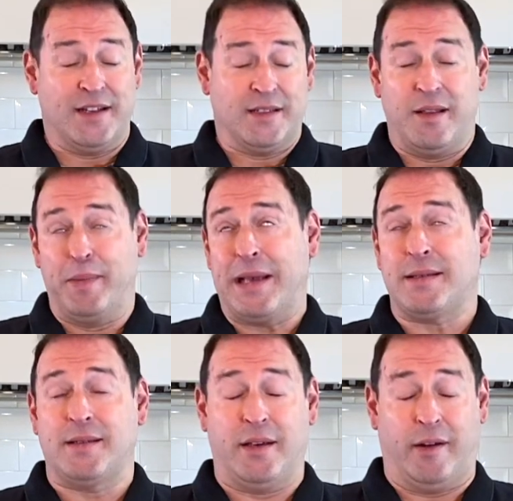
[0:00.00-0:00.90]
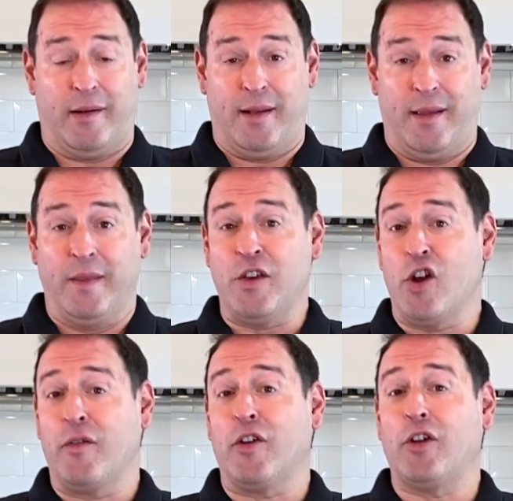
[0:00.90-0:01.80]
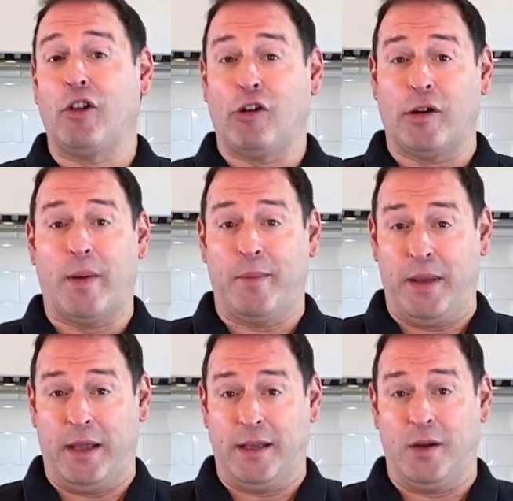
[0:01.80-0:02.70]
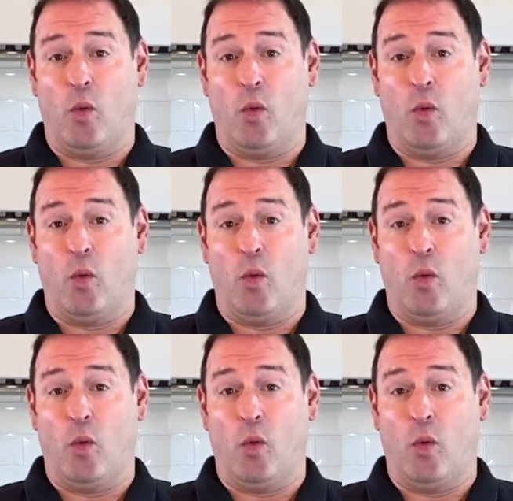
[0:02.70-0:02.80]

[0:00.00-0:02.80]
is the best secret that you're ever gonna learn about bacon.